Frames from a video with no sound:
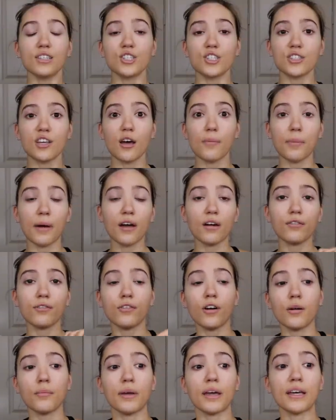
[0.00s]
Just got back
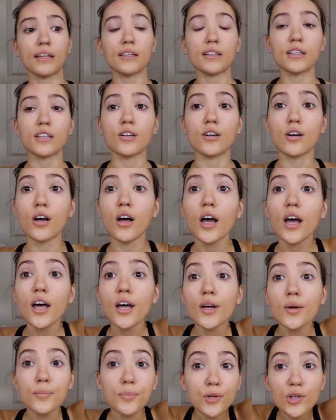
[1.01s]
from a little
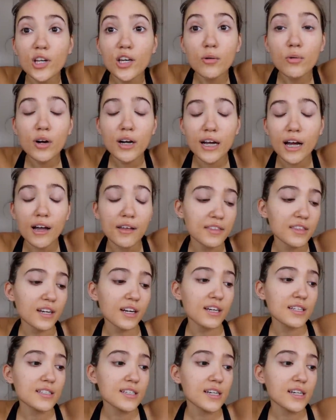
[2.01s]
booty workout that I